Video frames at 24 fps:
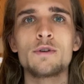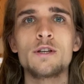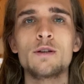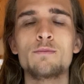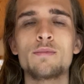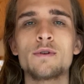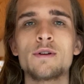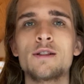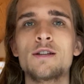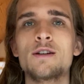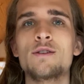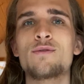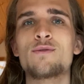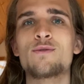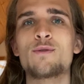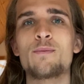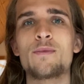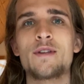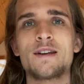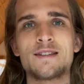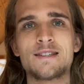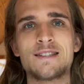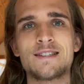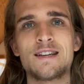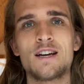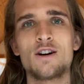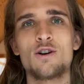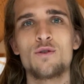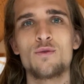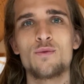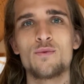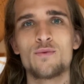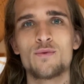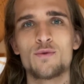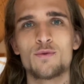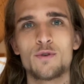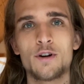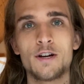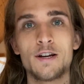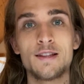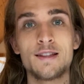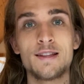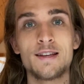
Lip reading: people live from their self, right?